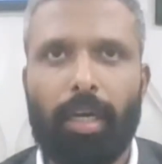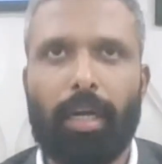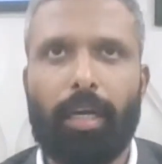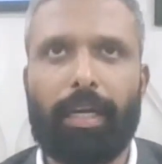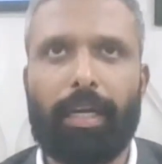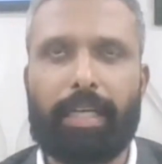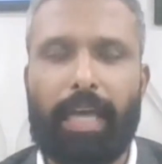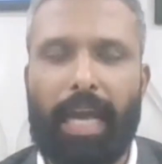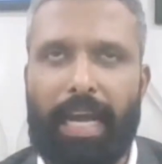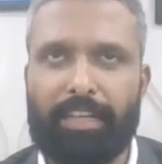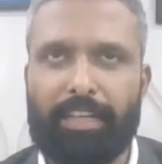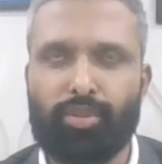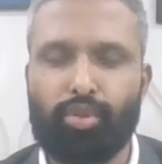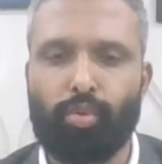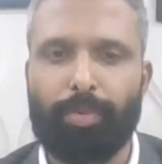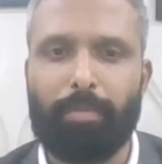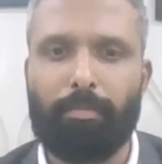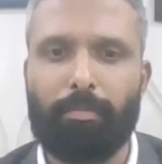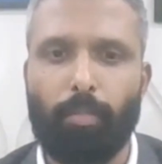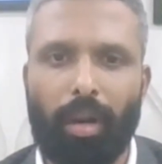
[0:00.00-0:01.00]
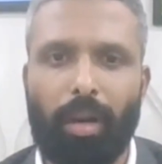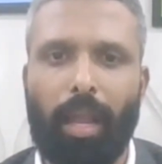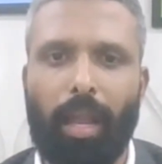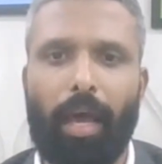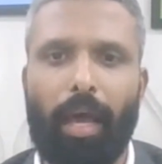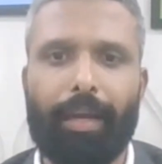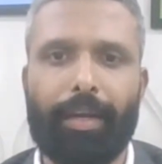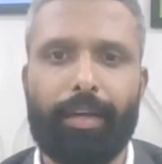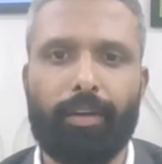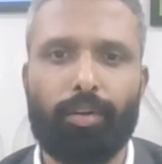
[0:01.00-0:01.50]
It has to be more
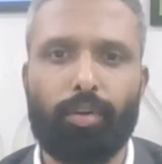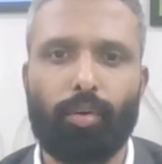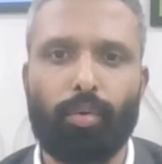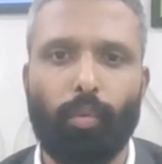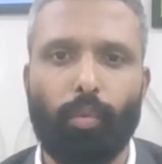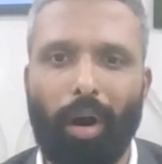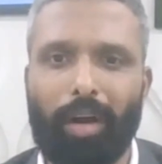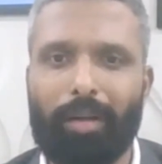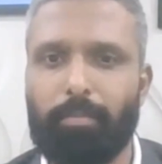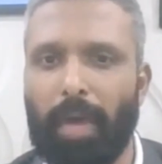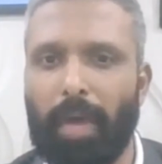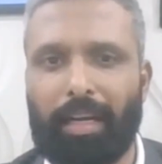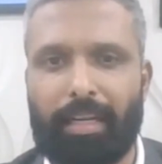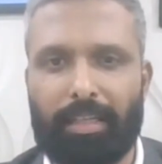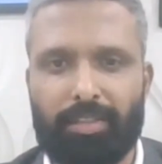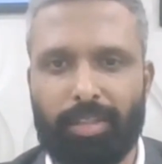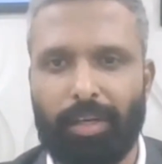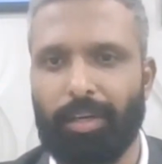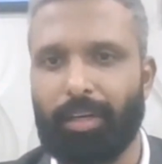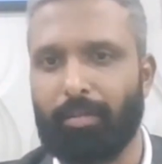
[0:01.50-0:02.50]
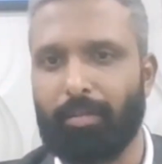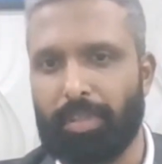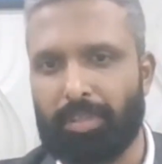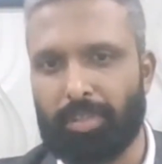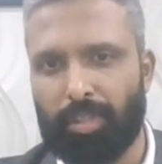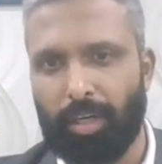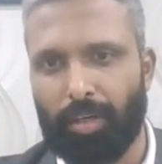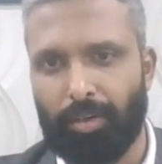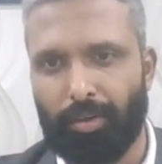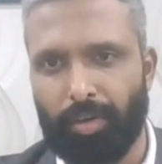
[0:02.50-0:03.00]
aligned to what market
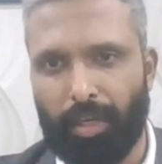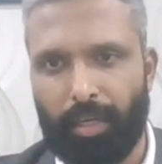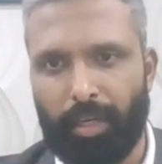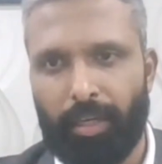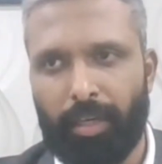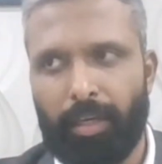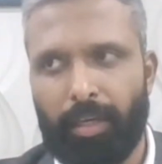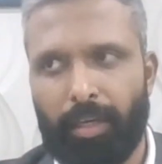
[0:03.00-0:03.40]
sentiments are today.